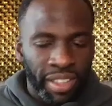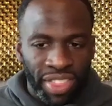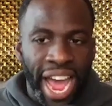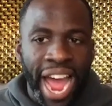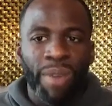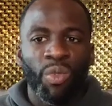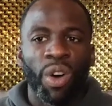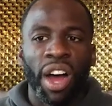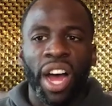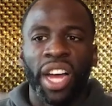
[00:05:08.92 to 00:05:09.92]
that
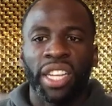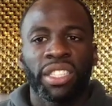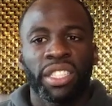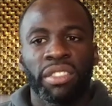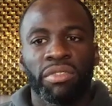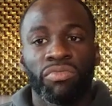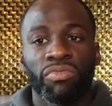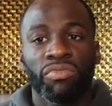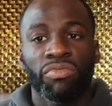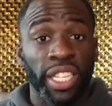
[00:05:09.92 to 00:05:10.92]
was
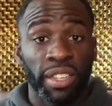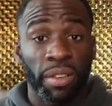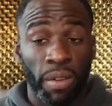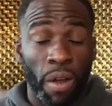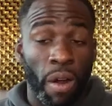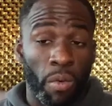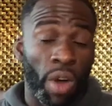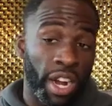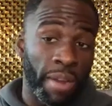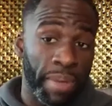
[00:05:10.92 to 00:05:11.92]
the reason, or
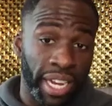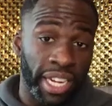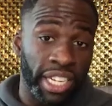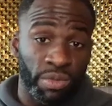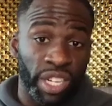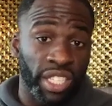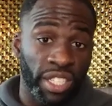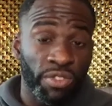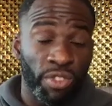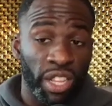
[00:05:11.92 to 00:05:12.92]
one of the biggest reasons
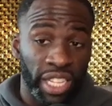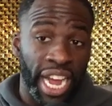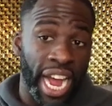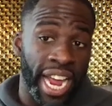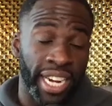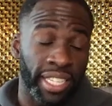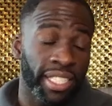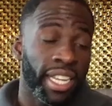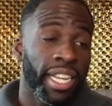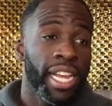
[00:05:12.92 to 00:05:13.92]
for the hiatus.
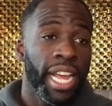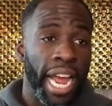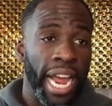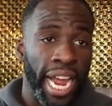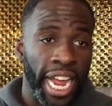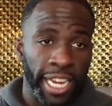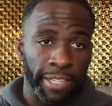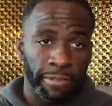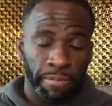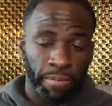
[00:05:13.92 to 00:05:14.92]

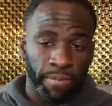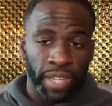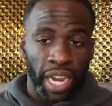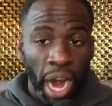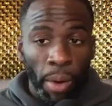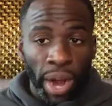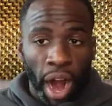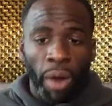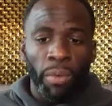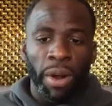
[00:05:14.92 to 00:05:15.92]
And here we
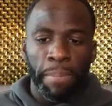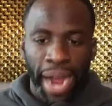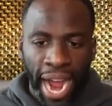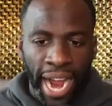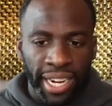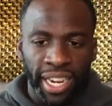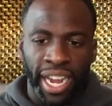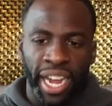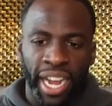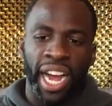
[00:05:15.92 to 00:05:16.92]
are, we're back.
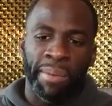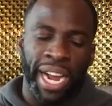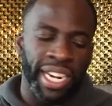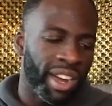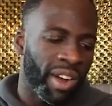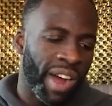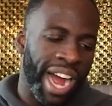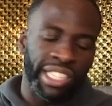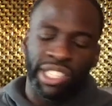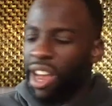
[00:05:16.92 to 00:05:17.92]
I know I
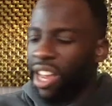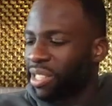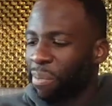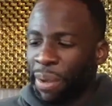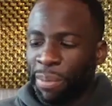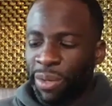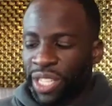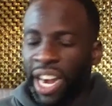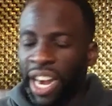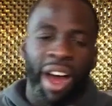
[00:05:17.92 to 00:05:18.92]
saw some people saying,
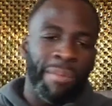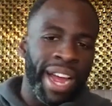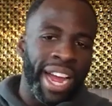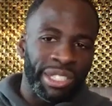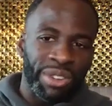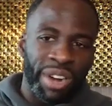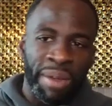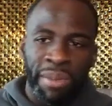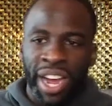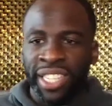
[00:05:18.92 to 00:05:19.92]
oh man,
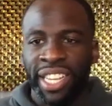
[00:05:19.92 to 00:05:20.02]
Draymond's